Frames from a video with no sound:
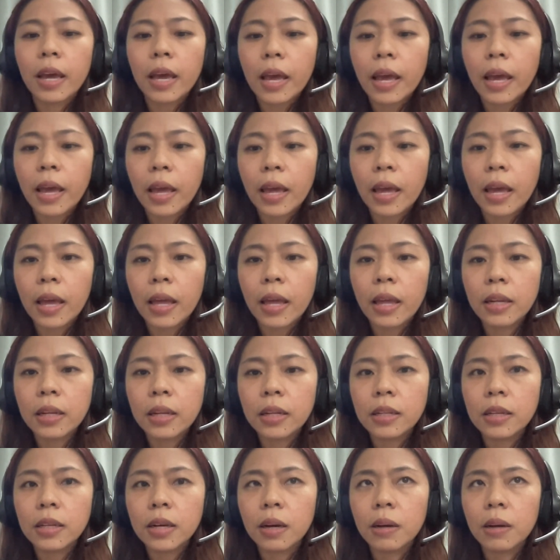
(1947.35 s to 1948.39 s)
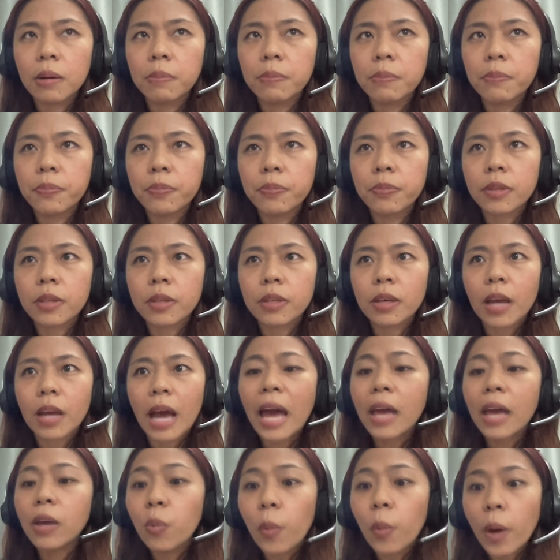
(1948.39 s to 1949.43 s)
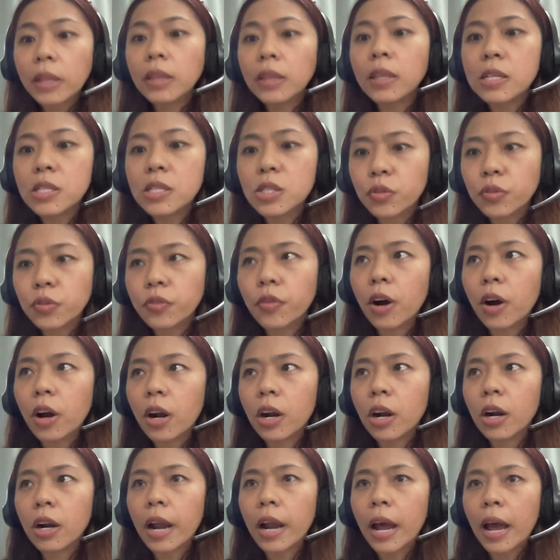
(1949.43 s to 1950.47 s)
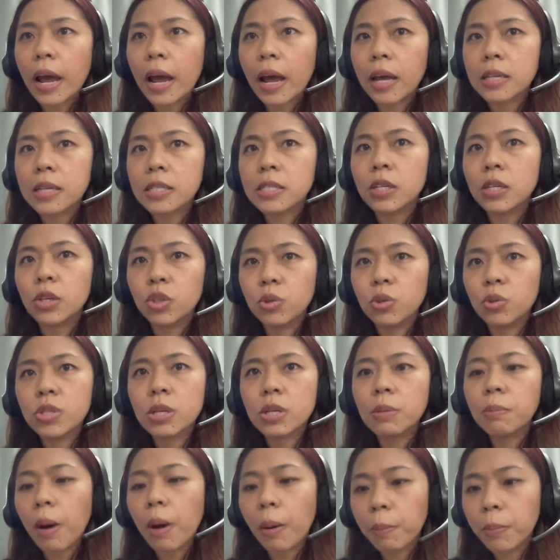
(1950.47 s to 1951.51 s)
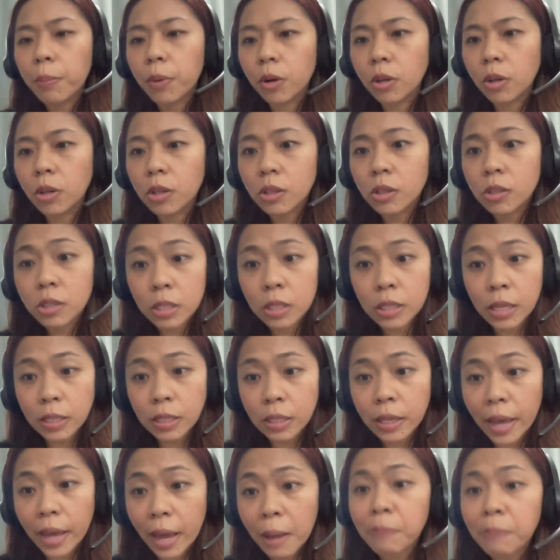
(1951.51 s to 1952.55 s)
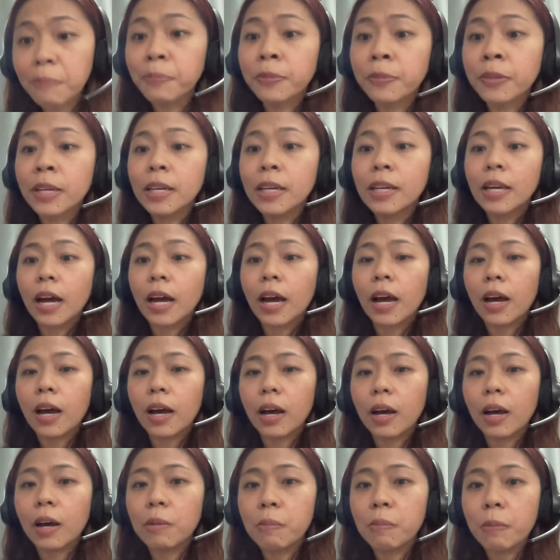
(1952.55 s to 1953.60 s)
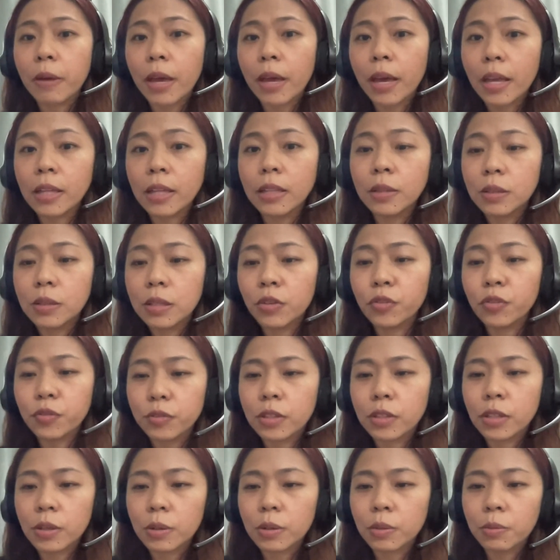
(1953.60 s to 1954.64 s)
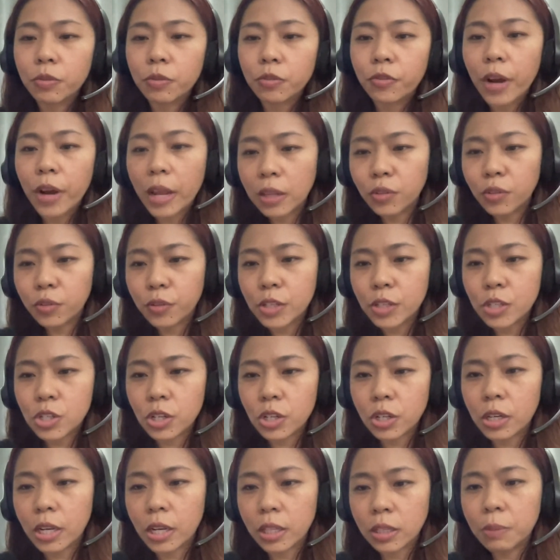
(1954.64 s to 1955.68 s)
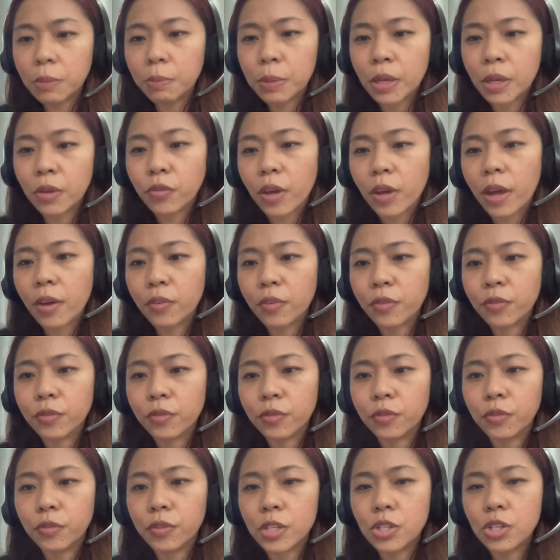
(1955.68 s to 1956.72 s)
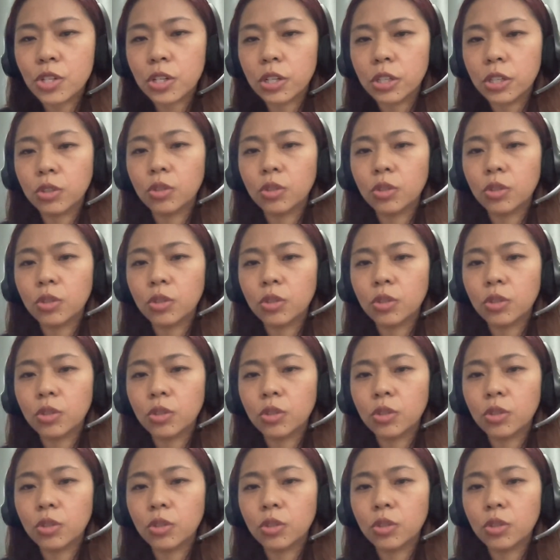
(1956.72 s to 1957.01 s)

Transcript: And I went as far as using Bumble, the dating app, and the friend feature, like the BFF feature